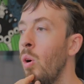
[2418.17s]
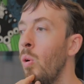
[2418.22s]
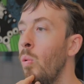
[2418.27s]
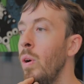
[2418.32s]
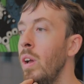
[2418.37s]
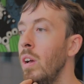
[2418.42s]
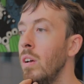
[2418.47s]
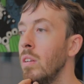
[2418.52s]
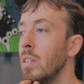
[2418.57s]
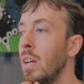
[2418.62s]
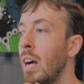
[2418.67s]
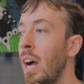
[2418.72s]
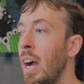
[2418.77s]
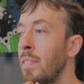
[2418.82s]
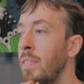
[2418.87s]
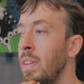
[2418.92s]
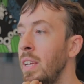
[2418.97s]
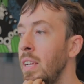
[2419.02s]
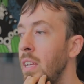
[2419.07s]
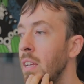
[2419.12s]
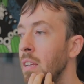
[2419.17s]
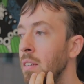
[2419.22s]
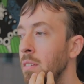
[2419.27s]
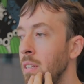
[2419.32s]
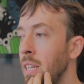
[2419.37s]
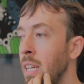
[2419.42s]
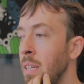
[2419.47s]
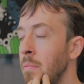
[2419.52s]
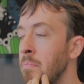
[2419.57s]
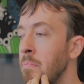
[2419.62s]
Well, I think it
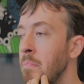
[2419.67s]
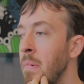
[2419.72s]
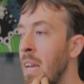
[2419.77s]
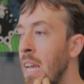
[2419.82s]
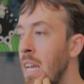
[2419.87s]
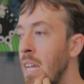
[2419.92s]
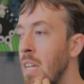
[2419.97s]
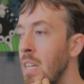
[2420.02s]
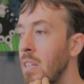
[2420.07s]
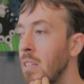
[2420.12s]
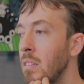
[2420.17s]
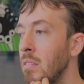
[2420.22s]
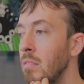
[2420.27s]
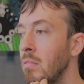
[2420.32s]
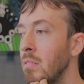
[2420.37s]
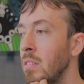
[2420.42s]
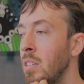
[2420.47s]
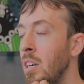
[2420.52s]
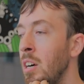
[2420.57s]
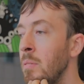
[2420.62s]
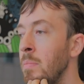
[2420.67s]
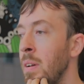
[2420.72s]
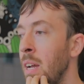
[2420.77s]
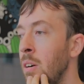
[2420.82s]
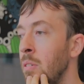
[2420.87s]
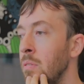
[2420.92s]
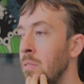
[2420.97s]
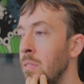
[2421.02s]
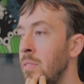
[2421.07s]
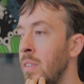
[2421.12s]
may come
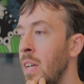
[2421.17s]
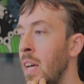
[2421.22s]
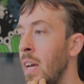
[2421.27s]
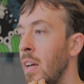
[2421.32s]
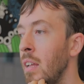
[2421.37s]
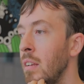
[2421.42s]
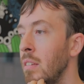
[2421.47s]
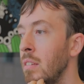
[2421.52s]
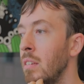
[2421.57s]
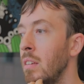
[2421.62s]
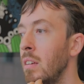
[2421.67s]
out that